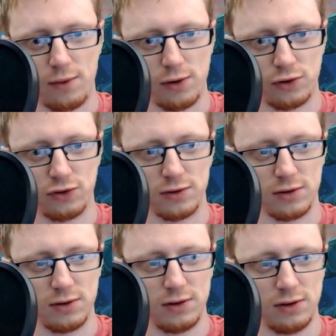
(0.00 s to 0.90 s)

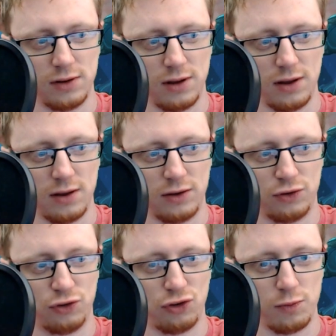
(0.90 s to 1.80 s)
reduction is
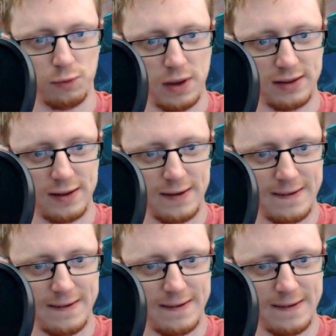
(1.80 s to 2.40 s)
just so much better.